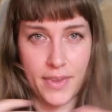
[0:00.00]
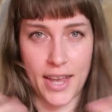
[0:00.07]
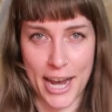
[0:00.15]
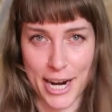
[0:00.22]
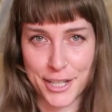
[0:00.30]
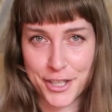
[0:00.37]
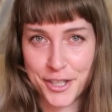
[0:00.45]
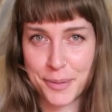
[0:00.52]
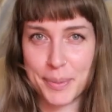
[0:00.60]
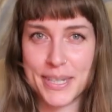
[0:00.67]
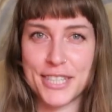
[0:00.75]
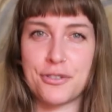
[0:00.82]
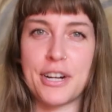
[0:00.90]
Action is
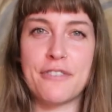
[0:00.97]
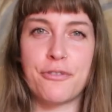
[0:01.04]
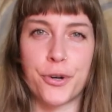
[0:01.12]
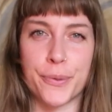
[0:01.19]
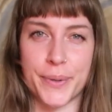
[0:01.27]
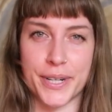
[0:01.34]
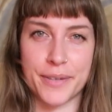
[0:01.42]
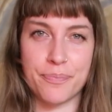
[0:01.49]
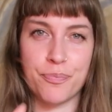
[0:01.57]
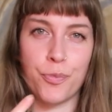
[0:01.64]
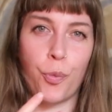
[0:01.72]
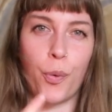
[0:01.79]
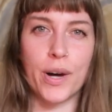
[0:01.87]
pretty straightforward.
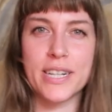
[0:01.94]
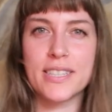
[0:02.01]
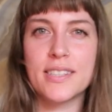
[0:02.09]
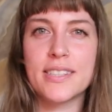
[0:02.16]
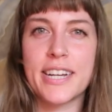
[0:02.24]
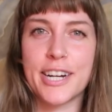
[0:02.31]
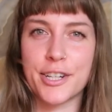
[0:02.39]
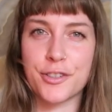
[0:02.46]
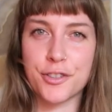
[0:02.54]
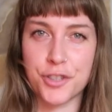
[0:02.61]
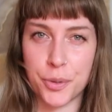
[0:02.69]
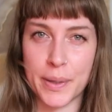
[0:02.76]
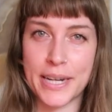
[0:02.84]
What is this character
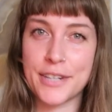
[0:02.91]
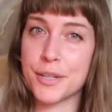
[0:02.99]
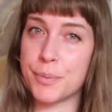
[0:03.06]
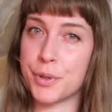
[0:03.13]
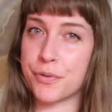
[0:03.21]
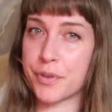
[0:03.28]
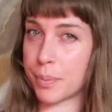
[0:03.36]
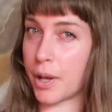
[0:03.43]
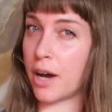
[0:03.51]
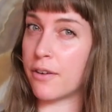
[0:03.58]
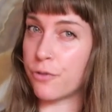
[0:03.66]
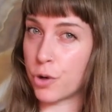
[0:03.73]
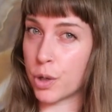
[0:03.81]
doing to move the
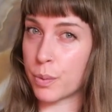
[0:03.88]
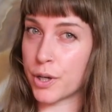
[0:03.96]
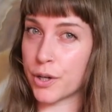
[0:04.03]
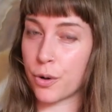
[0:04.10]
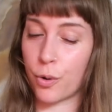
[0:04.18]
plot forward